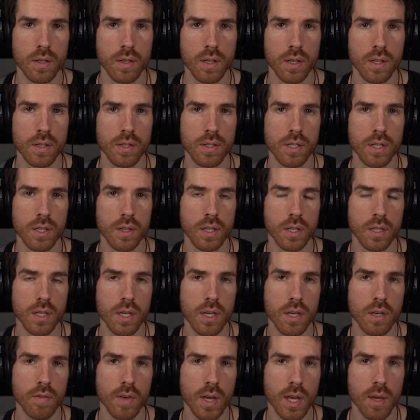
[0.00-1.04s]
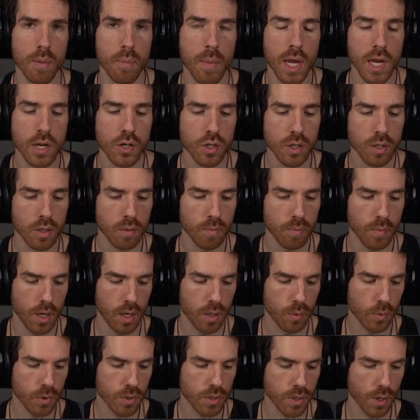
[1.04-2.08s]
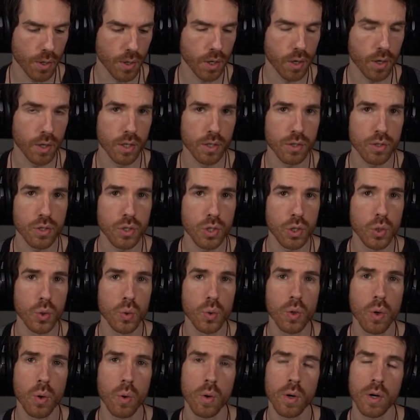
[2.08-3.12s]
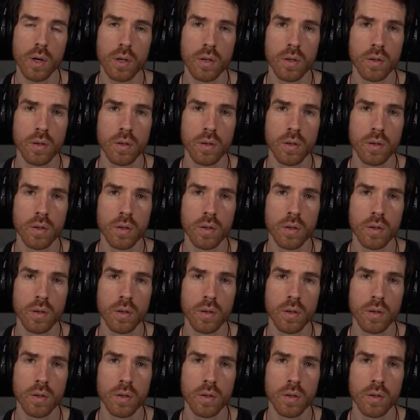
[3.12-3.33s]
it's in the key of A major, and we're starting on its 2 chord,